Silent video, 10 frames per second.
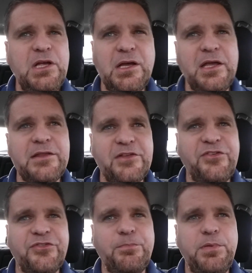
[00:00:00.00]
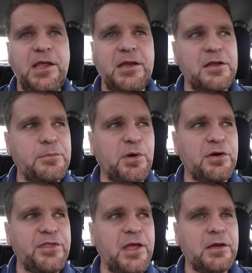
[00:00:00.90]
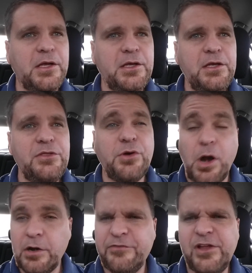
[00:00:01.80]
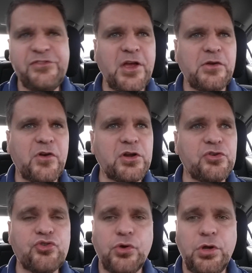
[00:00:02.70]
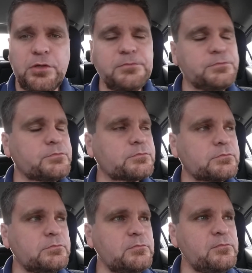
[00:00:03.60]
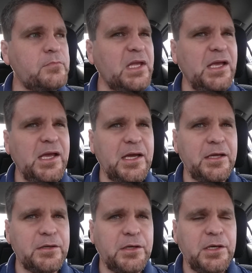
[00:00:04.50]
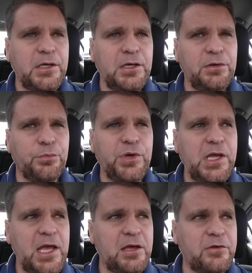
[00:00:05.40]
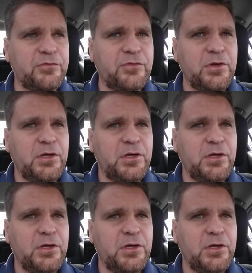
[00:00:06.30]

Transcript: Again, that's just playing on the part that there are events out of our control, and we have